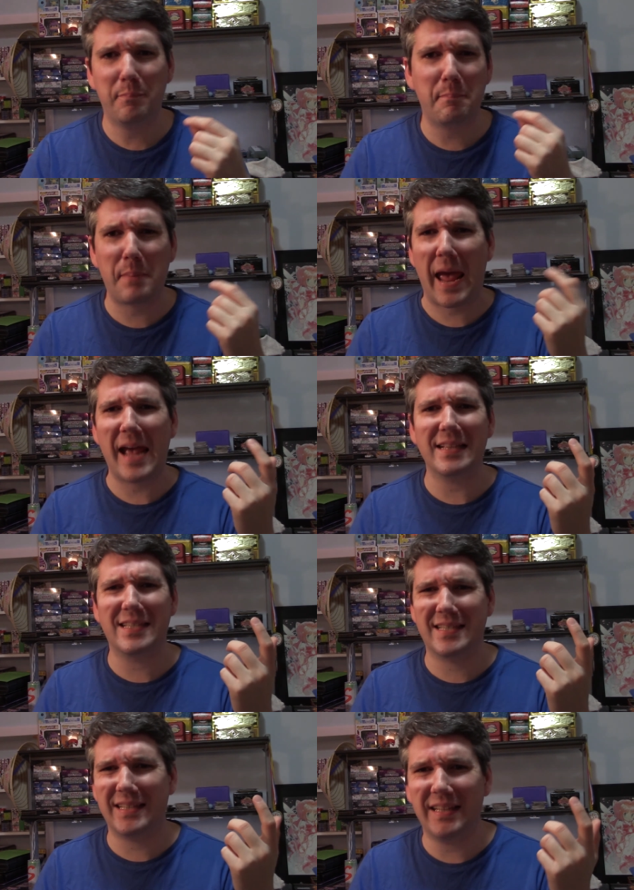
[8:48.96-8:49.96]
bad
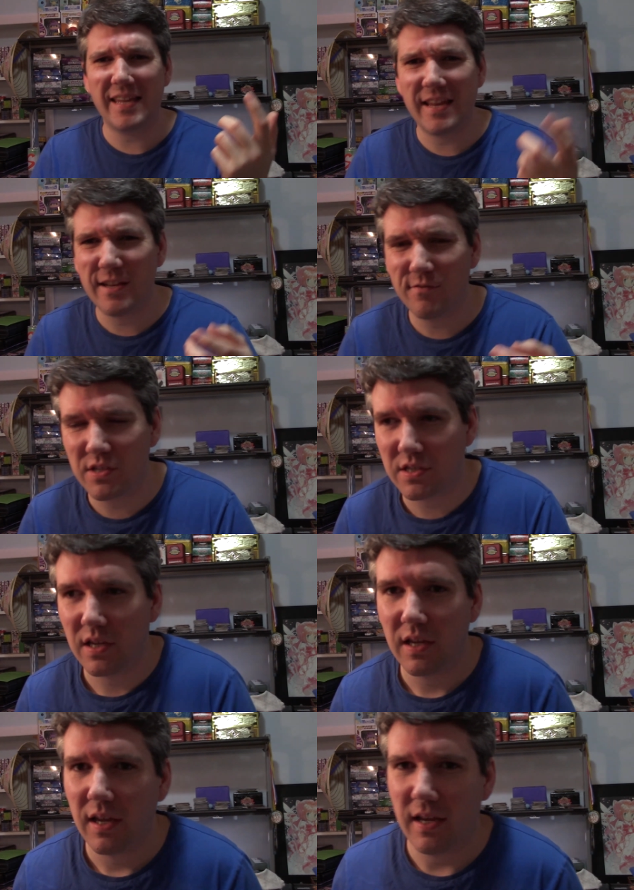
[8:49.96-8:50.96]
sleeves,
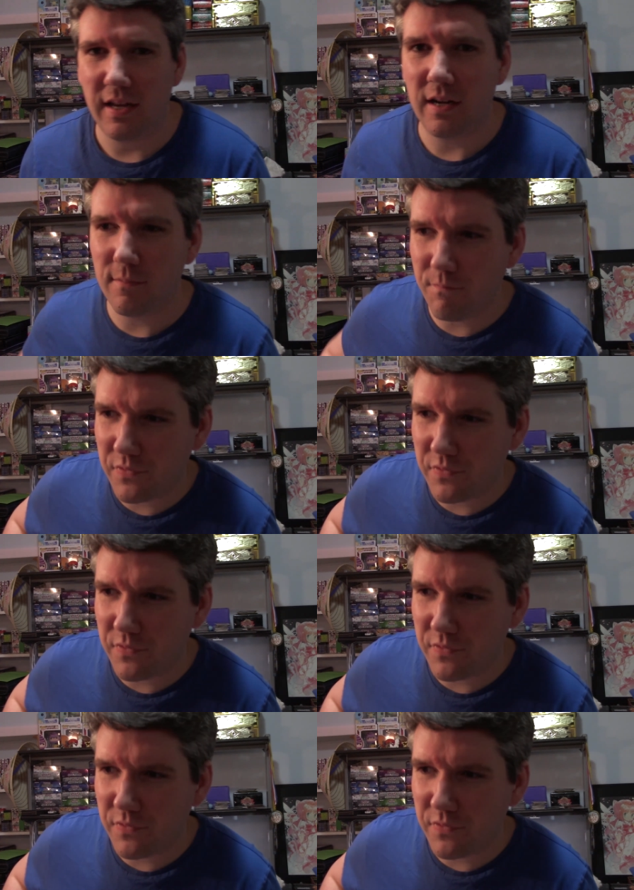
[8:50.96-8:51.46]
uh,